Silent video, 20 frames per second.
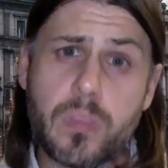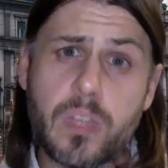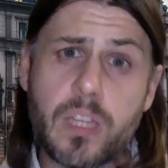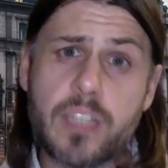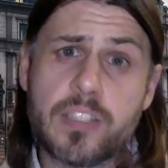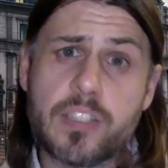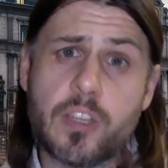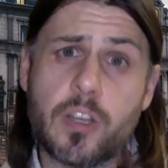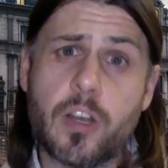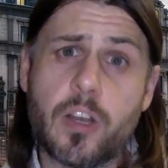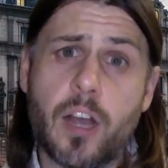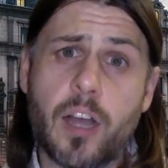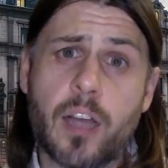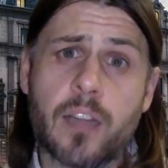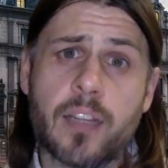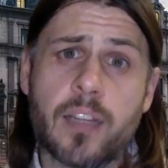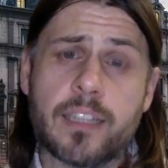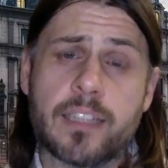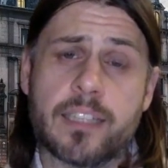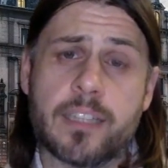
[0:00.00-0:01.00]
And so to
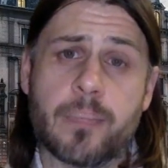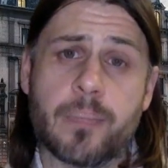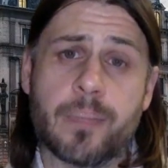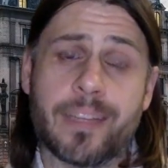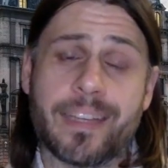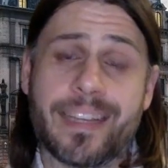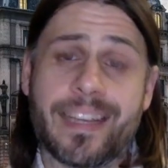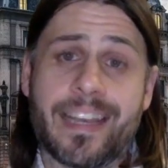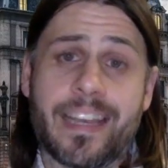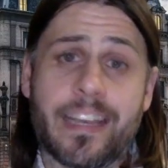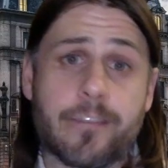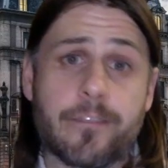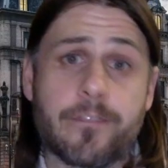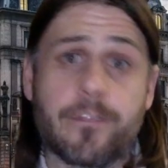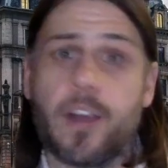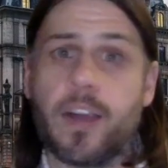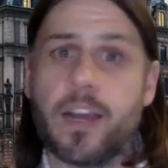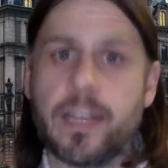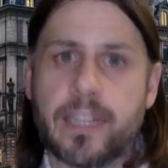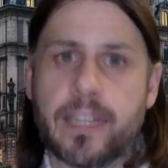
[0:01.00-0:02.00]
highlight some of the key
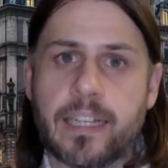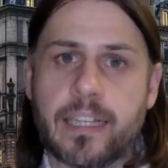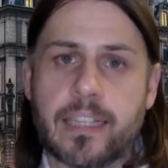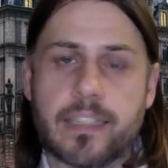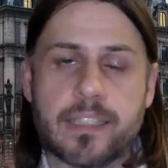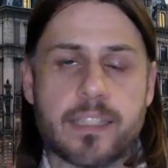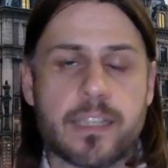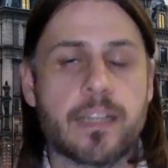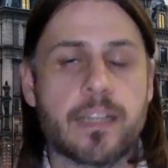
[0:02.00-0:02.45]
findings